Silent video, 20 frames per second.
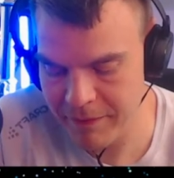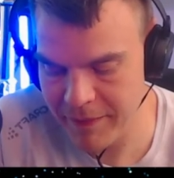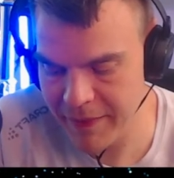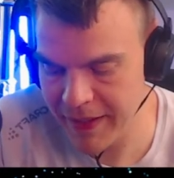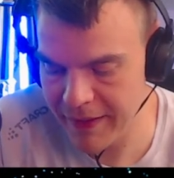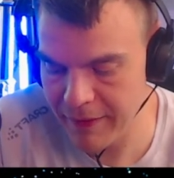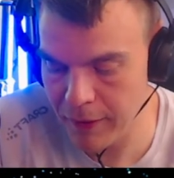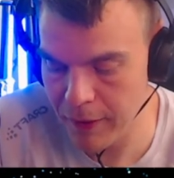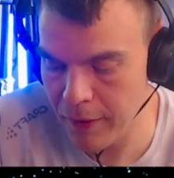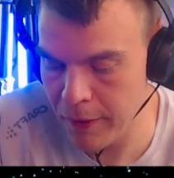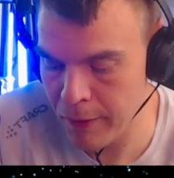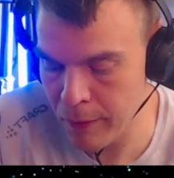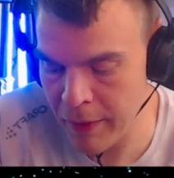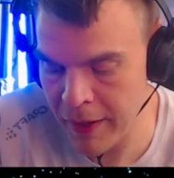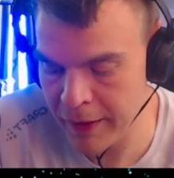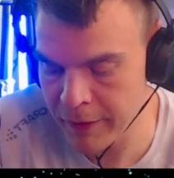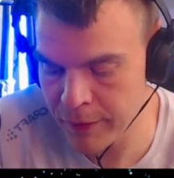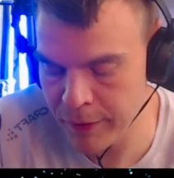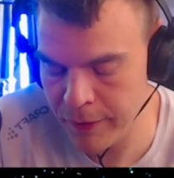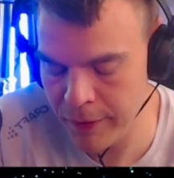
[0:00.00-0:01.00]

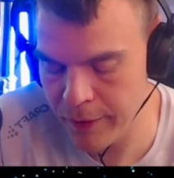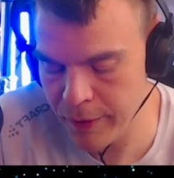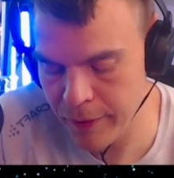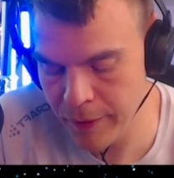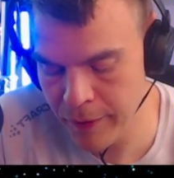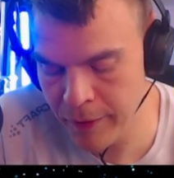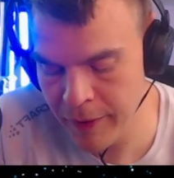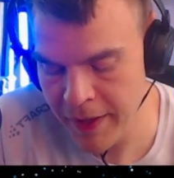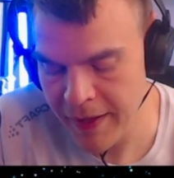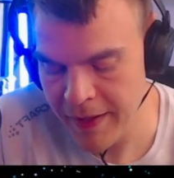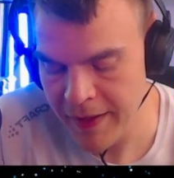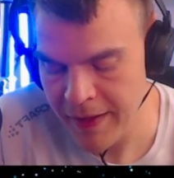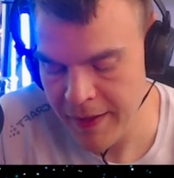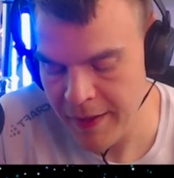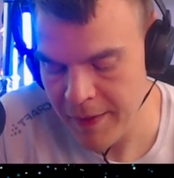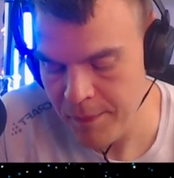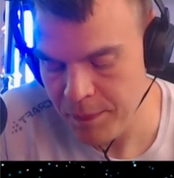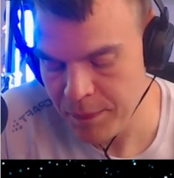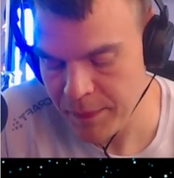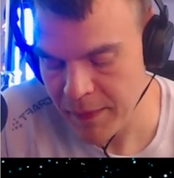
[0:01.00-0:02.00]
run to do,
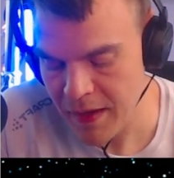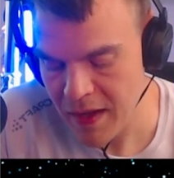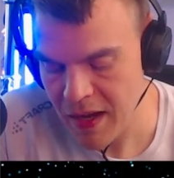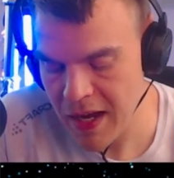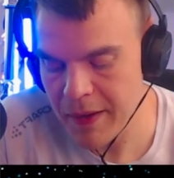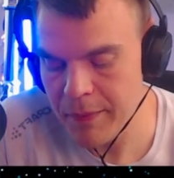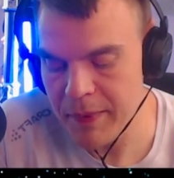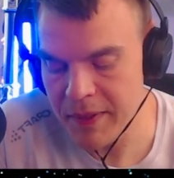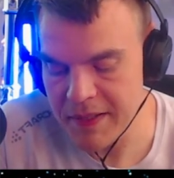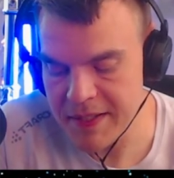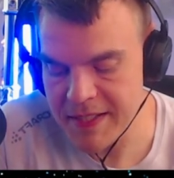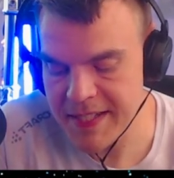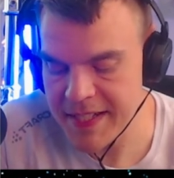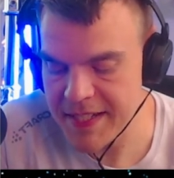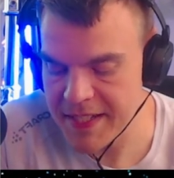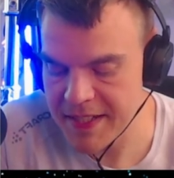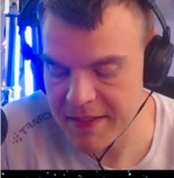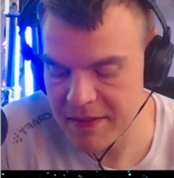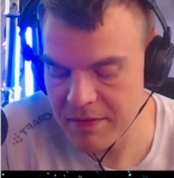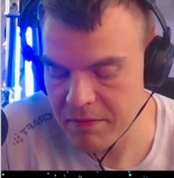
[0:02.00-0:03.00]
I will
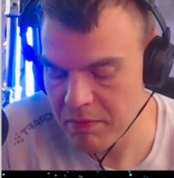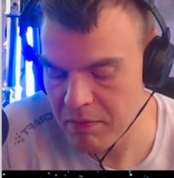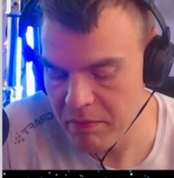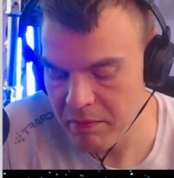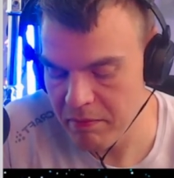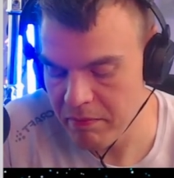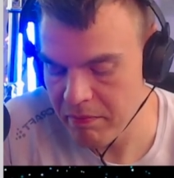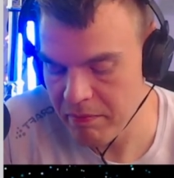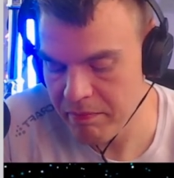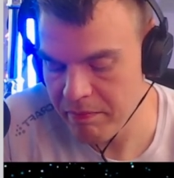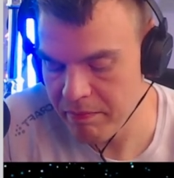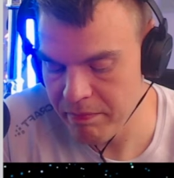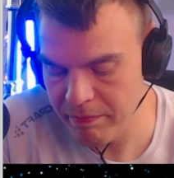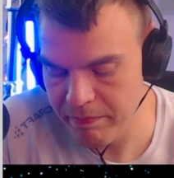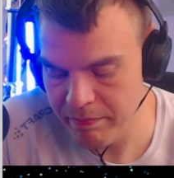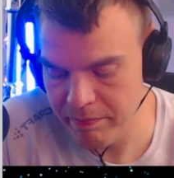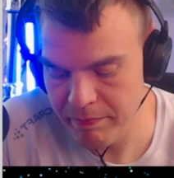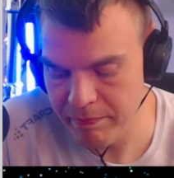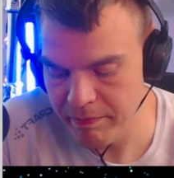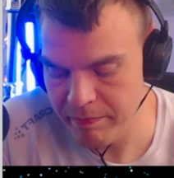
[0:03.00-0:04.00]
just
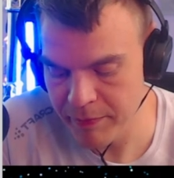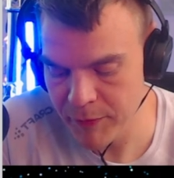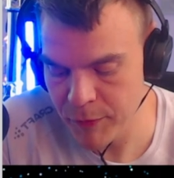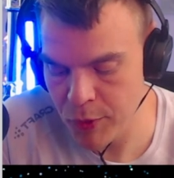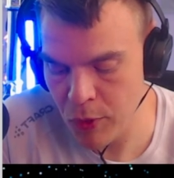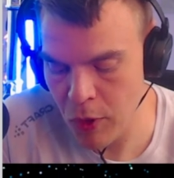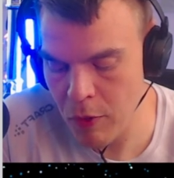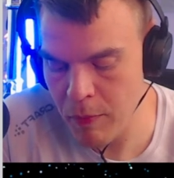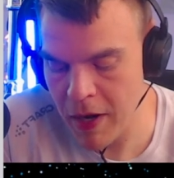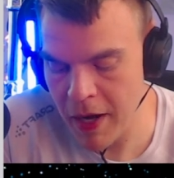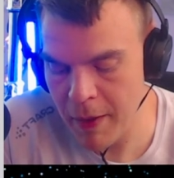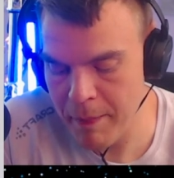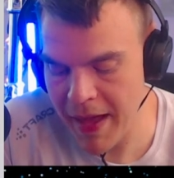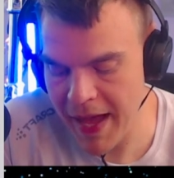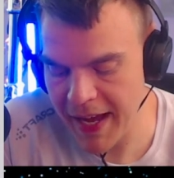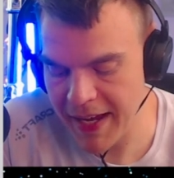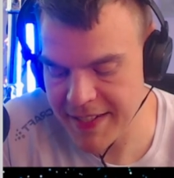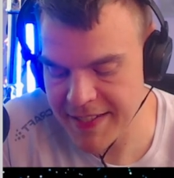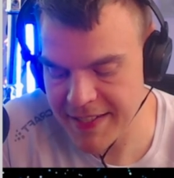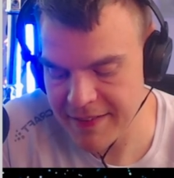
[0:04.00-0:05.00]
throw my
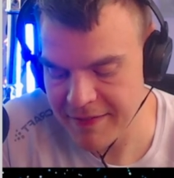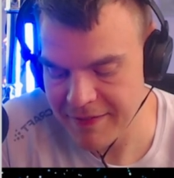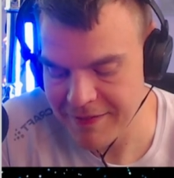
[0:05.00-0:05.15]
bags